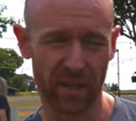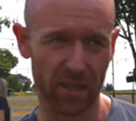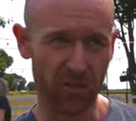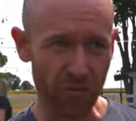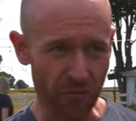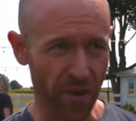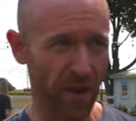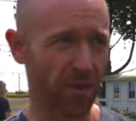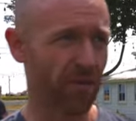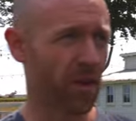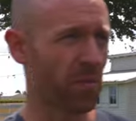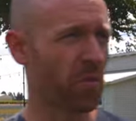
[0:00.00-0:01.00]
That's very,
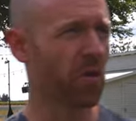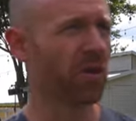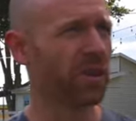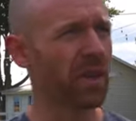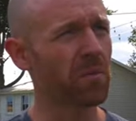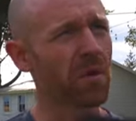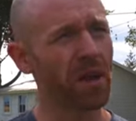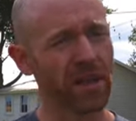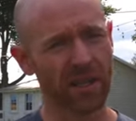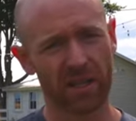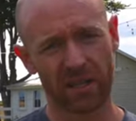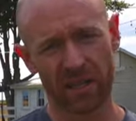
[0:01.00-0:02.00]
very important. They brought
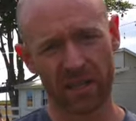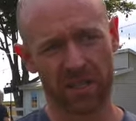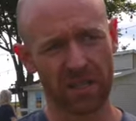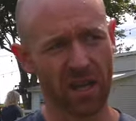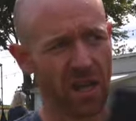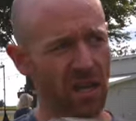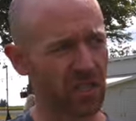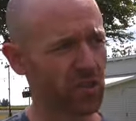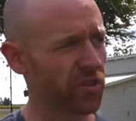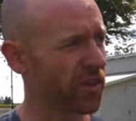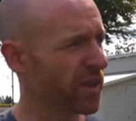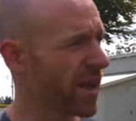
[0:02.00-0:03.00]
in these uh, string